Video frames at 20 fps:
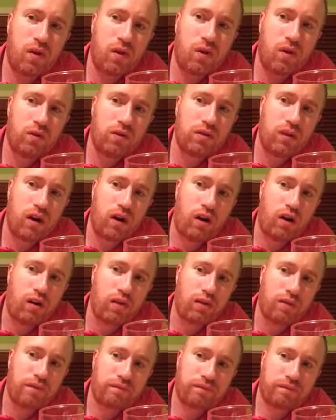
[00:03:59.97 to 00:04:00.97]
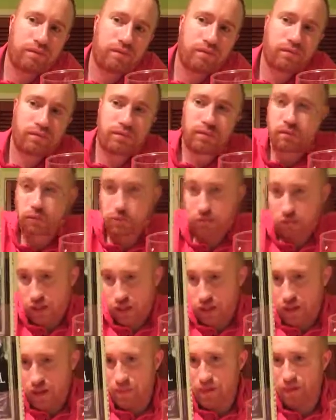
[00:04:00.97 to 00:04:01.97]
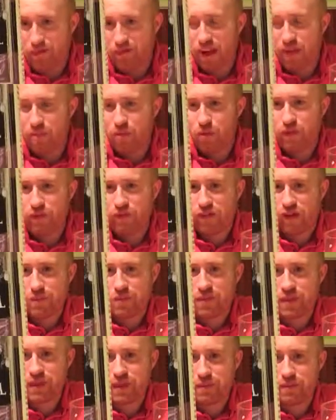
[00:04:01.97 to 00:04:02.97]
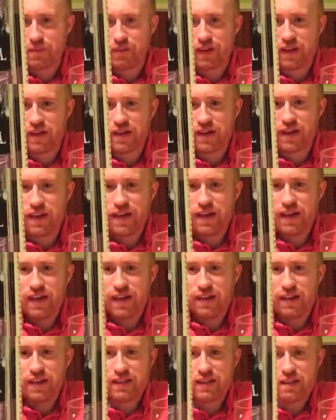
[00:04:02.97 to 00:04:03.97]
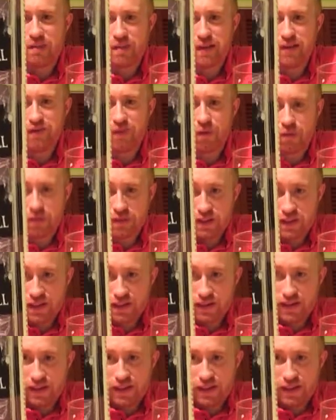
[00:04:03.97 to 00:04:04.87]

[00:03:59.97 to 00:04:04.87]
Old Norrell? Coming at 5.5% ABV. This to me, folks,